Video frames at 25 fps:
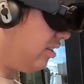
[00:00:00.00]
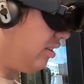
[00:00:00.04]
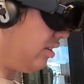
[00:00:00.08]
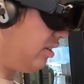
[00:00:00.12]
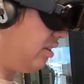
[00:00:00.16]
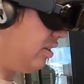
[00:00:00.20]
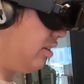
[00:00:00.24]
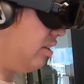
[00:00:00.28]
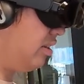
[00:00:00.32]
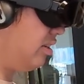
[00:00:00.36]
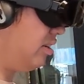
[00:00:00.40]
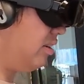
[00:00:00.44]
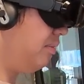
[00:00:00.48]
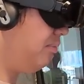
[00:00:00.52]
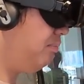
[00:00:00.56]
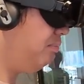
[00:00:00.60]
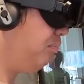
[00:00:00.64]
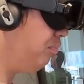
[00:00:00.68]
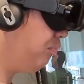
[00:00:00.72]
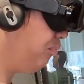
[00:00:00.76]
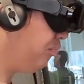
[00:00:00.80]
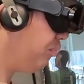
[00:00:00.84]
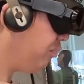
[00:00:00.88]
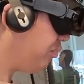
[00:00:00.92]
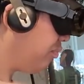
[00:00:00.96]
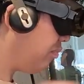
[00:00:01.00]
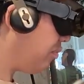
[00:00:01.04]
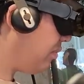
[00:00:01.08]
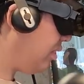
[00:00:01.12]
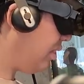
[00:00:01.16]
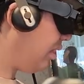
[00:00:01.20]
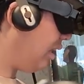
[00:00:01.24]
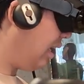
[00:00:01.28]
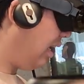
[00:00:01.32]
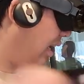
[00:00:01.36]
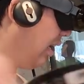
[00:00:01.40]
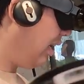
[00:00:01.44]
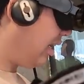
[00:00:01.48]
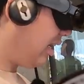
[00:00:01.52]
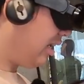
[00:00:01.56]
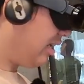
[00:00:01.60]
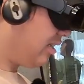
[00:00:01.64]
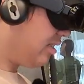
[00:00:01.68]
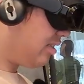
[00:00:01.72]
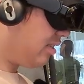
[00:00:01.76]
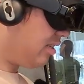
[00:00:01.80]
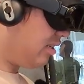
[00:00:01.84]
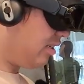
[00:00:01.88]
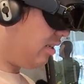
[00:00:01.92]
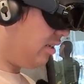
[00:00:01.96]
Gear VR lenses, how they were
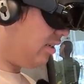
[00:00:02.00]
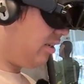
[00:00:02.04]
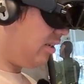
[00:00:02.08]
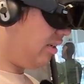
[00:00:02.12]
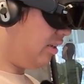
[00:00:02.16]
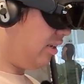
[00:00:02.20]
concave.